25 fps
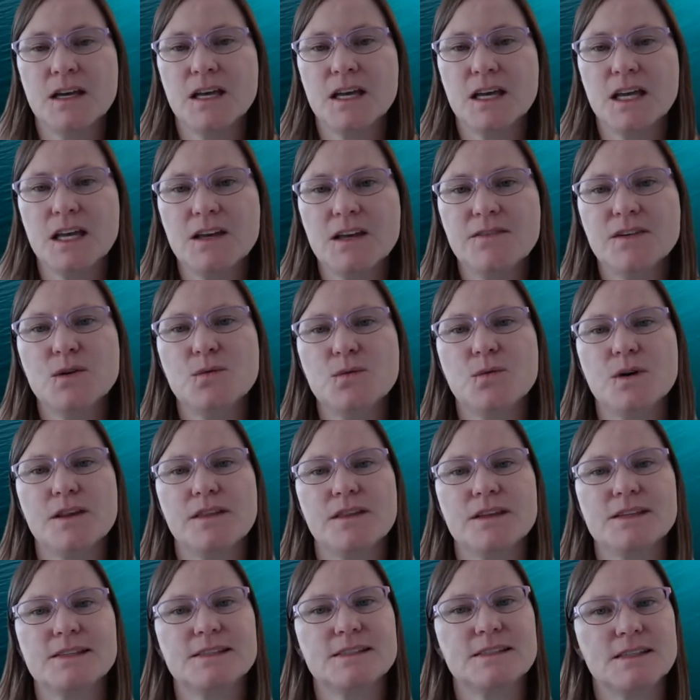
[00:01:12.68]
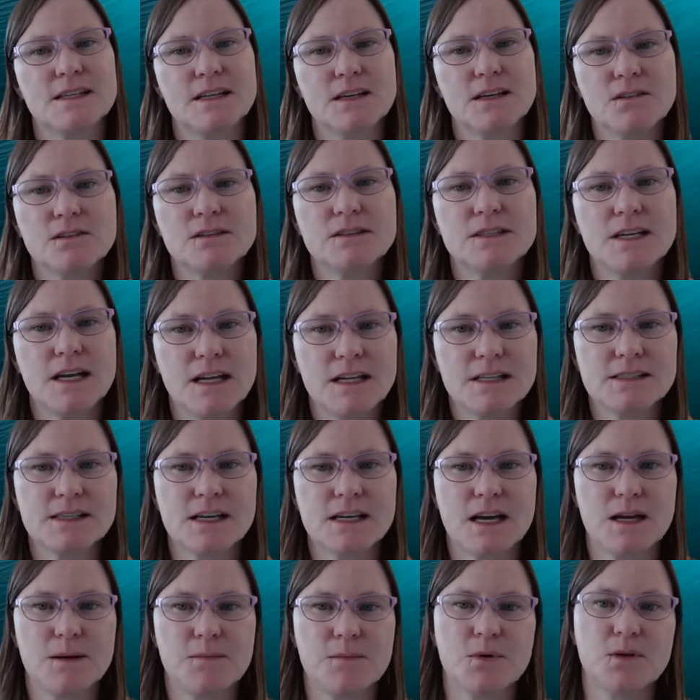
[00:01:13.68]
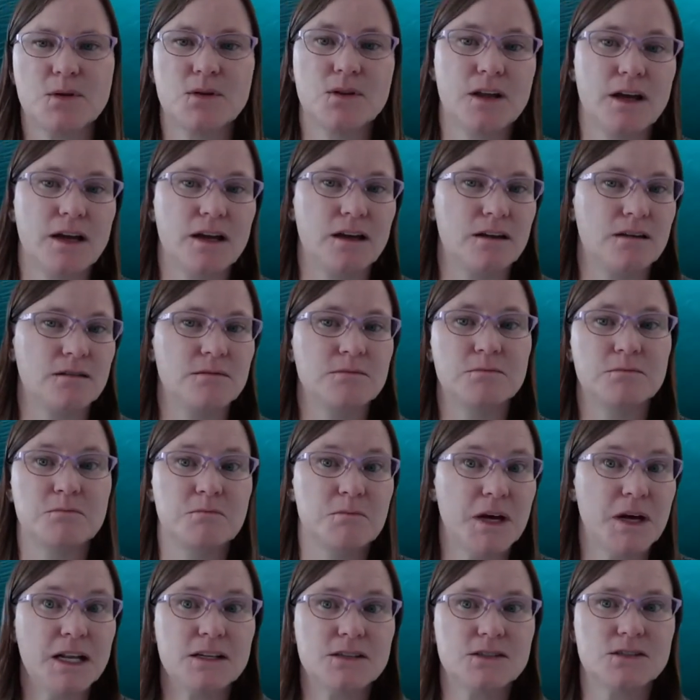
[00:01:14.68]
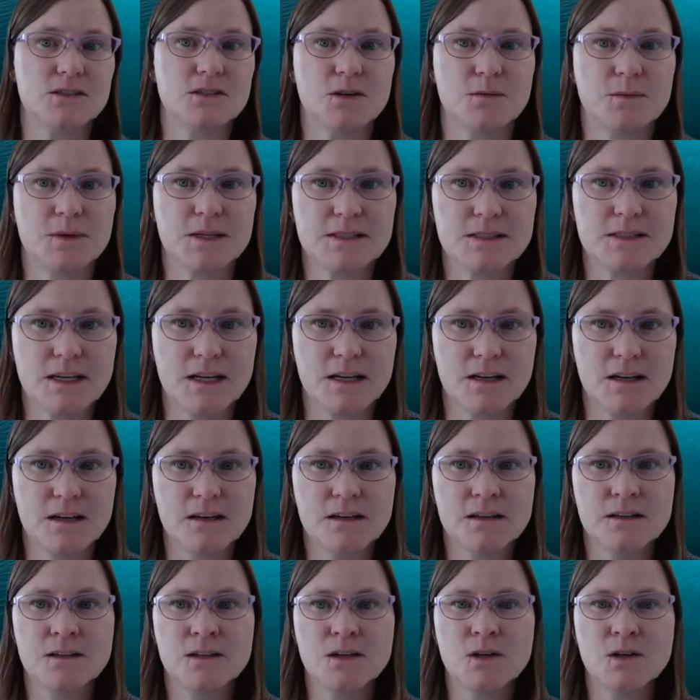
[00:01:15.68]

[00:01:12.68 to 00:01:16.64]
Even with a single data type like metagenomics data,